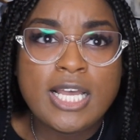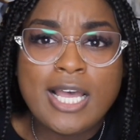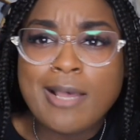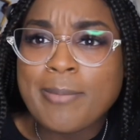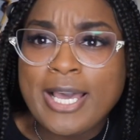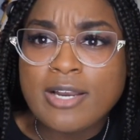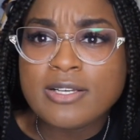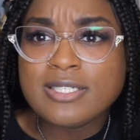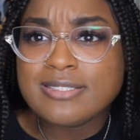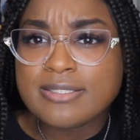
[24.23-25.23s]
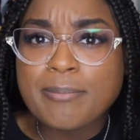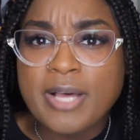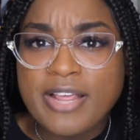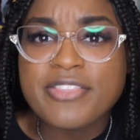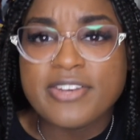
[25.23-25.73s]
about a
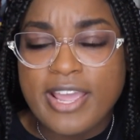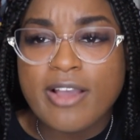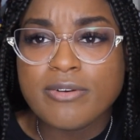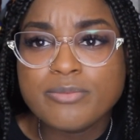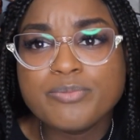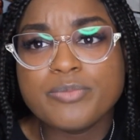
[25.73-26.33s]
month now.